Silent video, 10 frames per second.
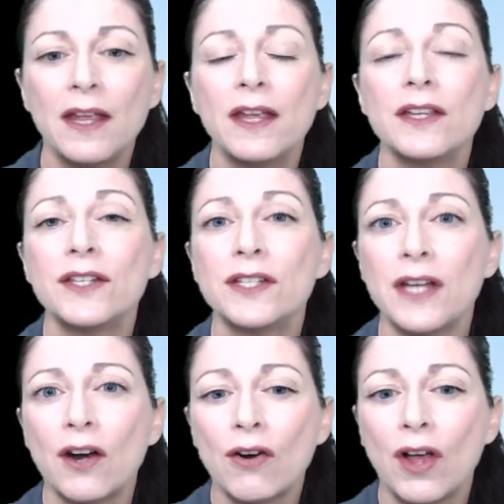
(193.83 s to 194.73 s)

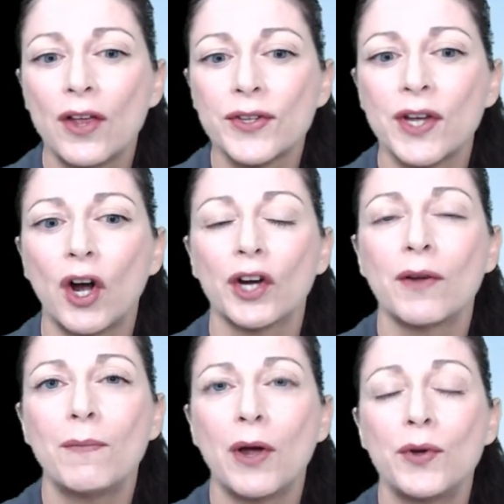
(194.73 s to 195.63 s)
Sterols are
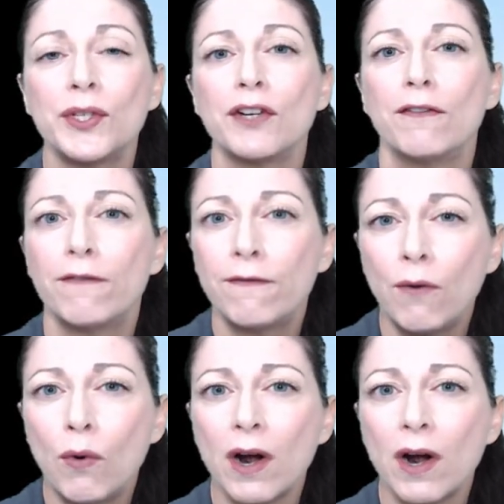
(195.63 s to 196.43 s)
composed of 4